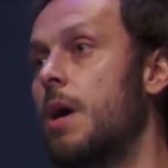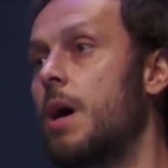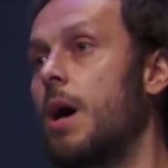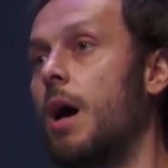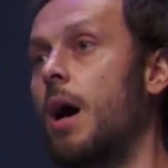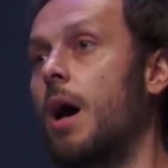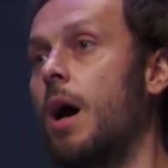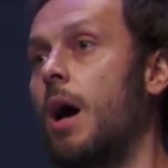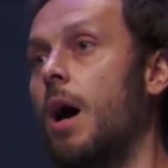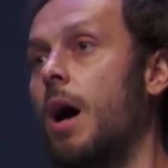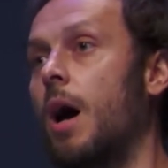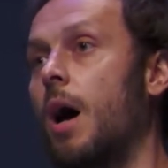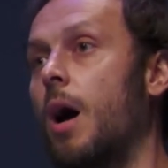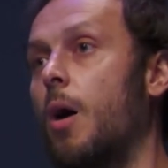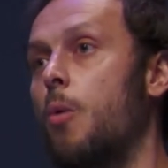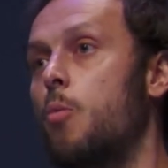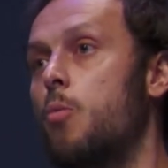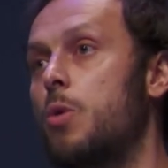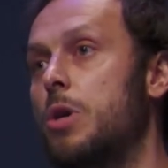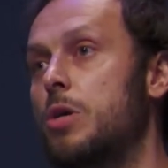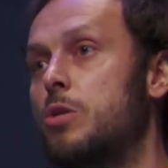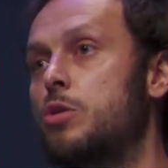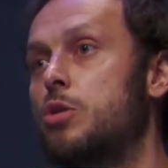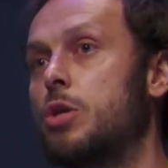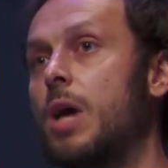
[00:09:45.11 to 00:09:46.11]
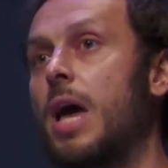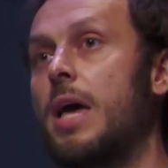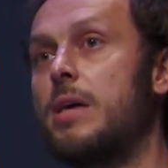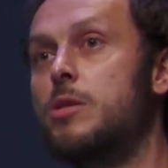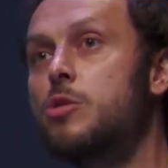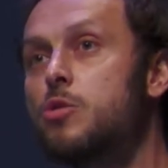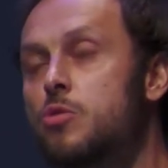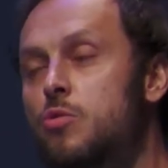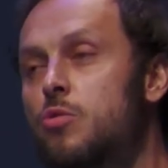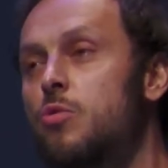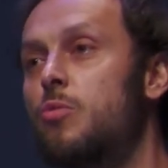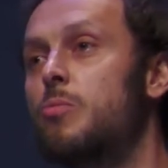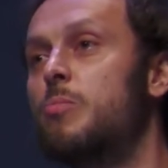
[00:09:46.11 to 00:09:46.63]
uh, uh, which
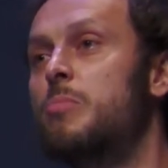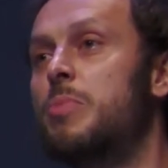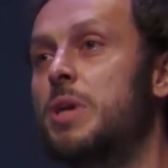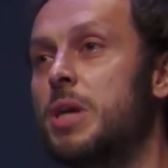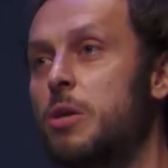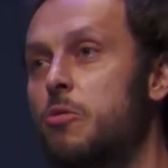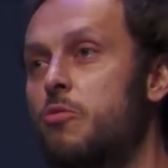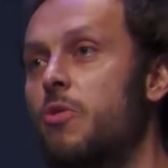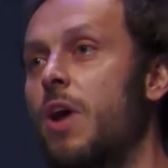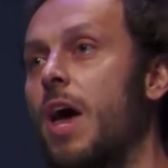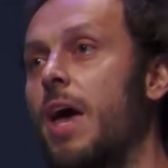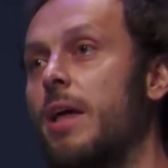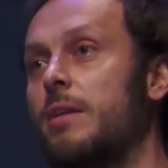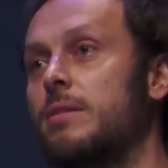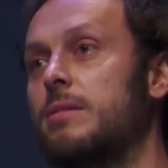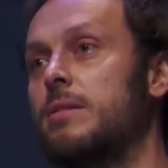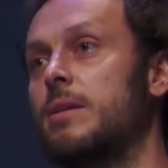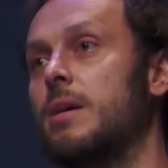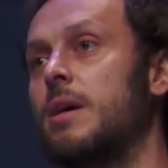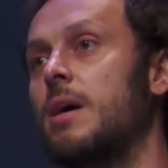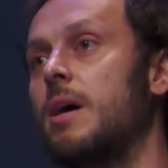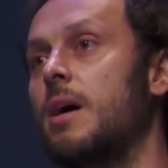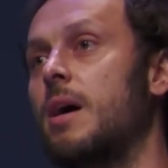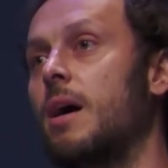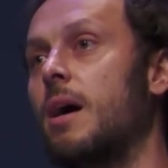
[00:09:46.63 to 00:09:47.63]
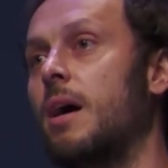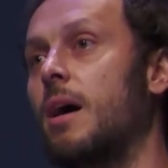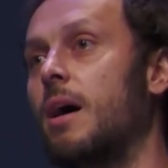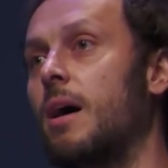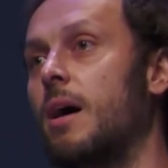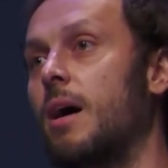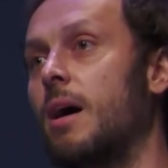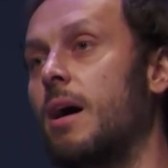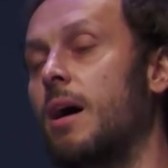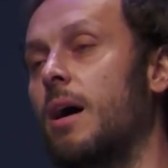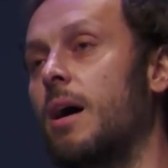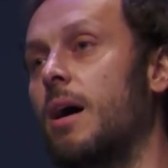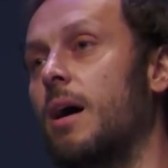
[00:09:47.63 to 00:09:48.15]
has to be read uh,
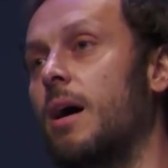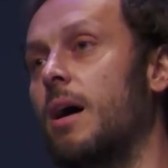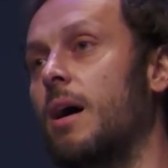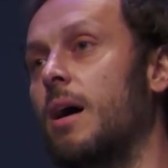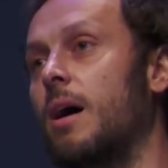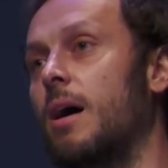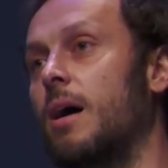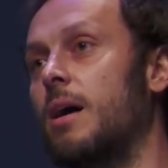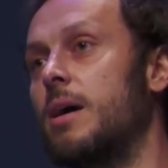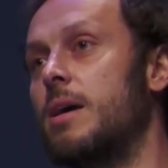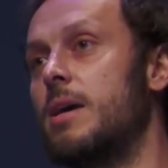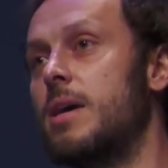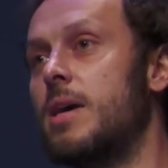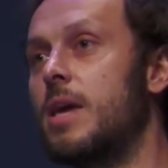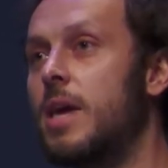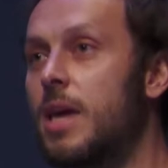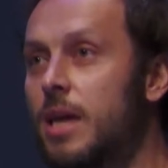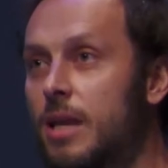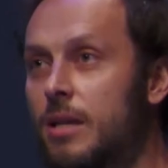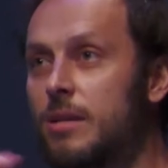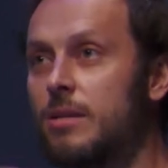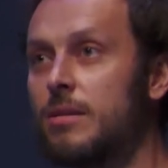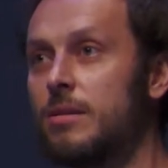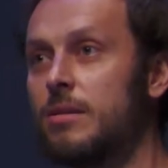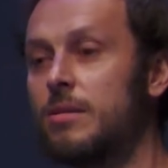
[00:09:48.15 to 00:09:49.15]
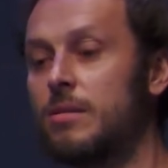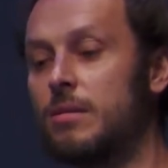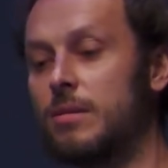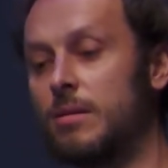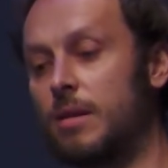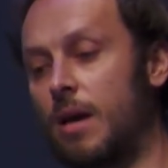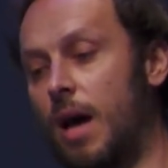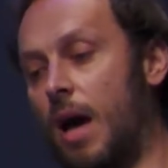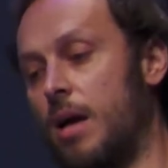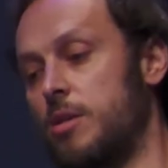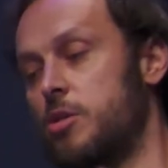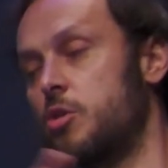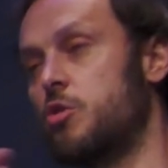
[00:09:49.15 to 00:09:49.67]
uh, uh, in
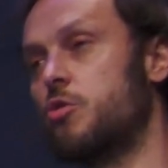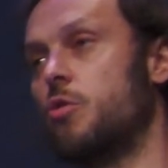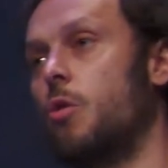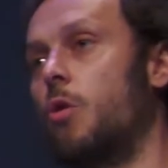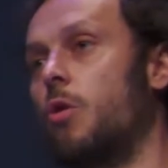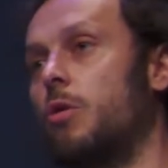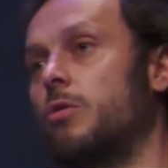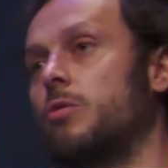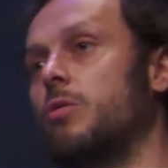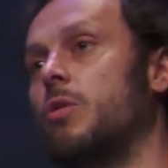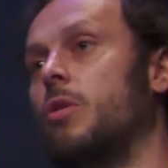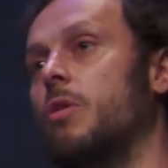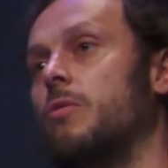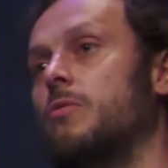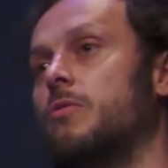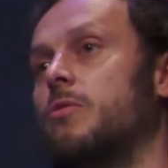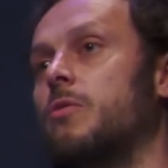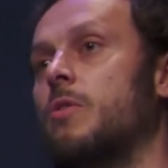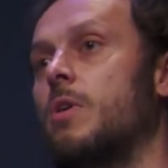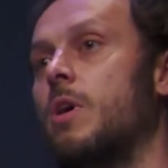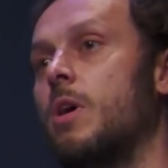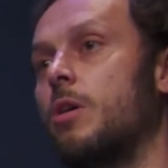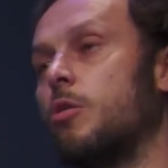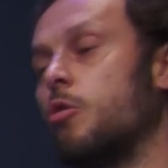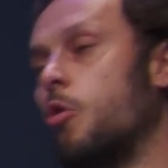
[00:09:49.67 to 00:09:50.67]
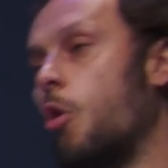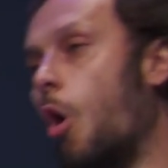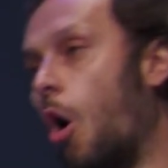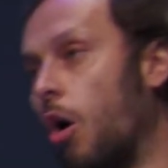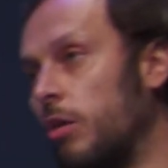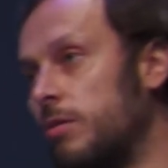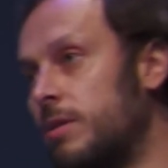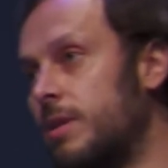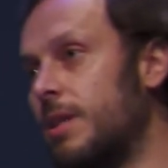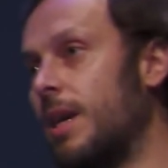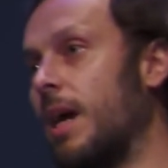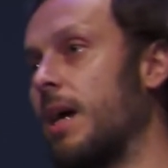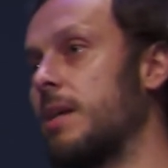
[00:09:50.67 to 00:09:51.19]
a sort of
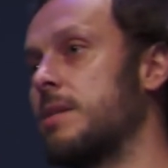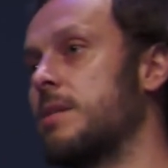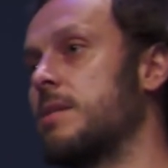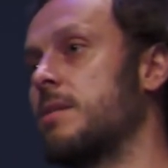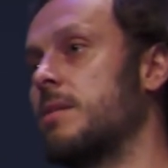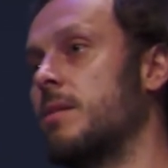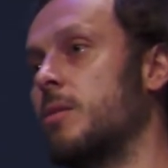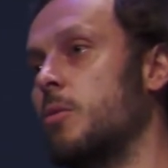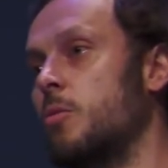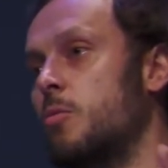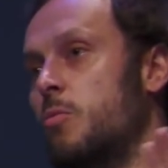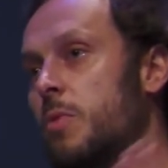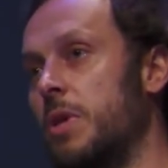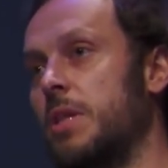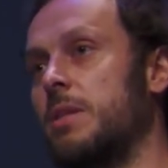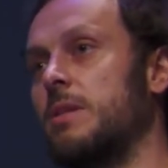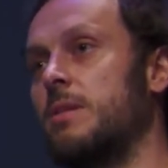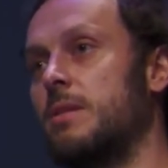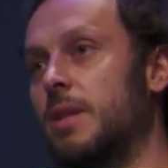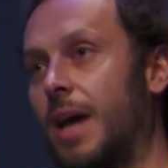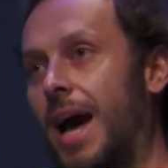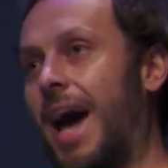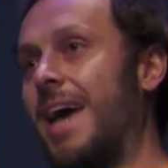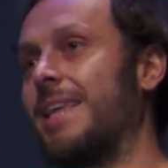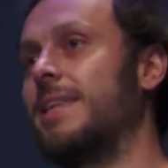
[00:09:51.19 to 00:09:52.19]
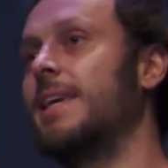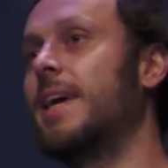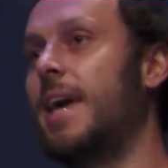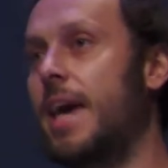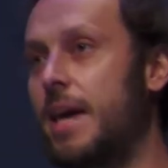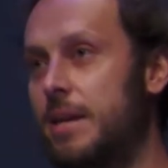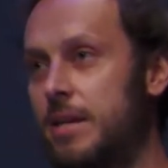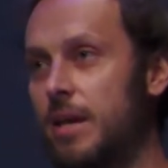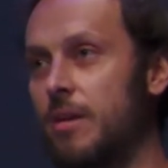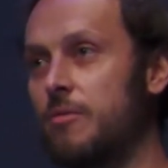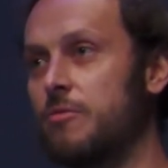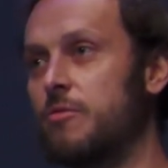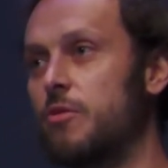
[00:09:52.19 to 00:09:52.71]
contrast with the
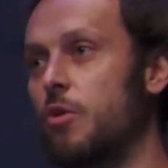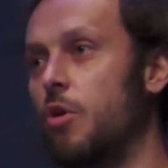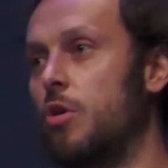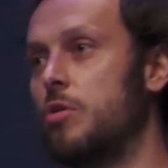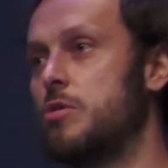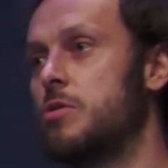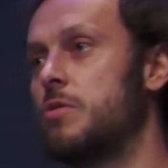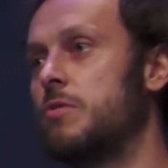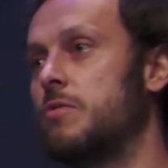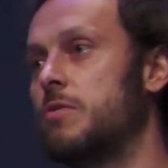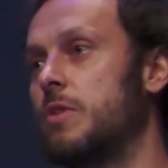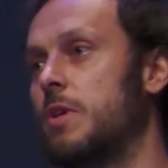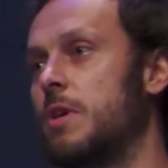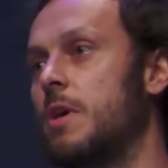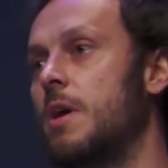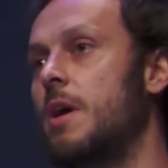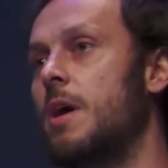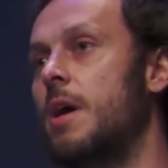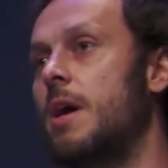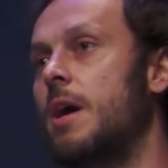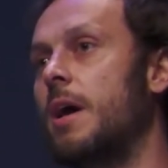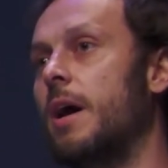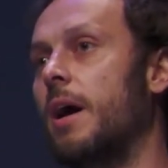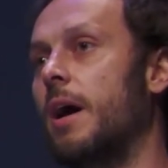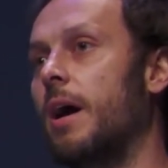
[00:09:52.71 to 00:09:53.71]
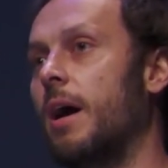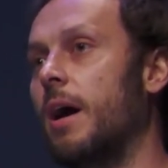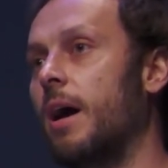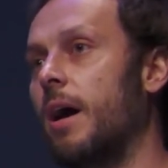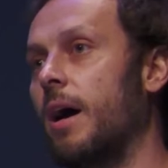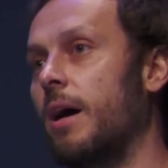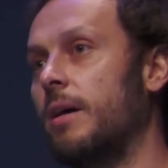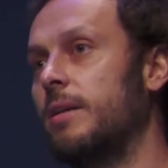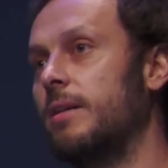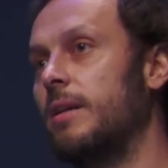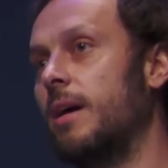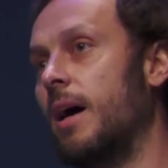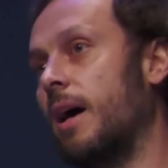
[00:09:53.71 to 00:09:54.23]
Heideggerian philosophy uh, uh,
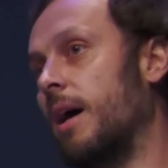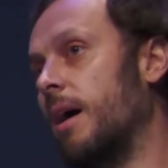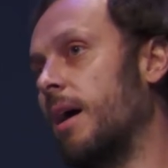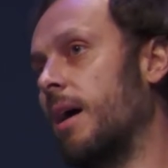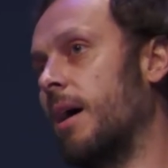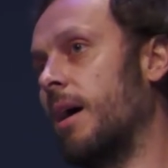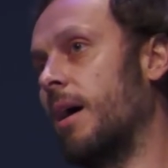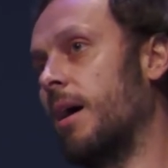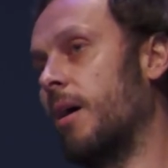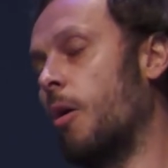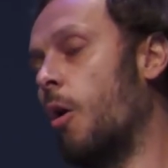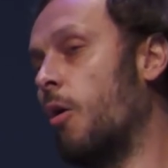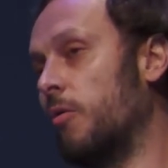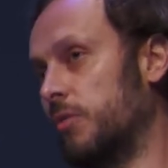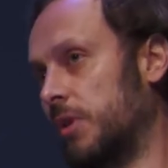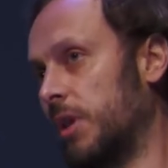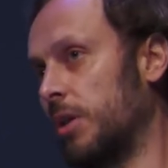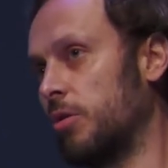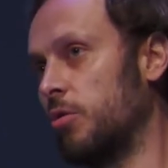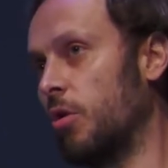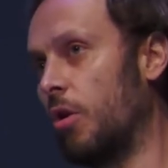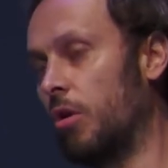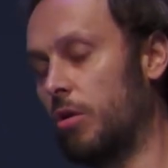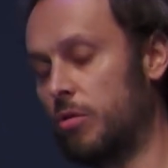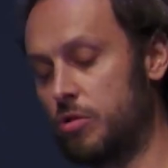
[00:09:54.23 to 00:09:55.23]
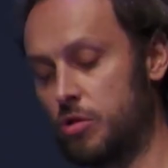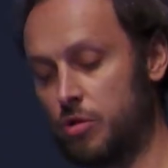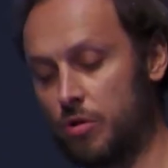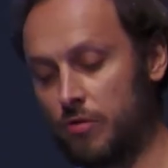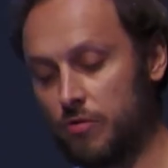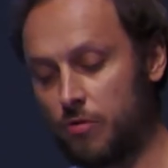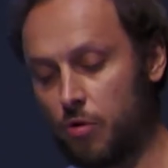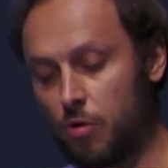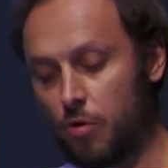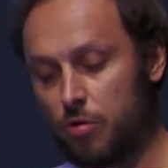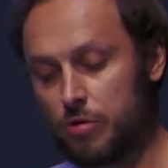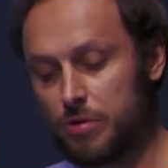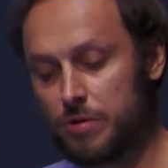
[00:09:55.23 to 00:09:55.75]
uh, of technology,
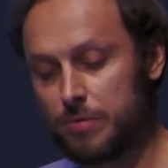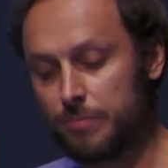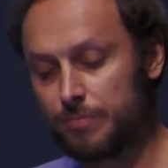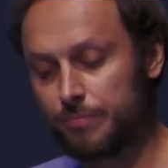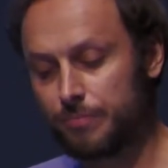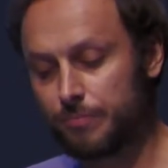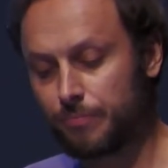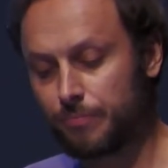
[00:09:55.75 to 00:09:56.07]
of course,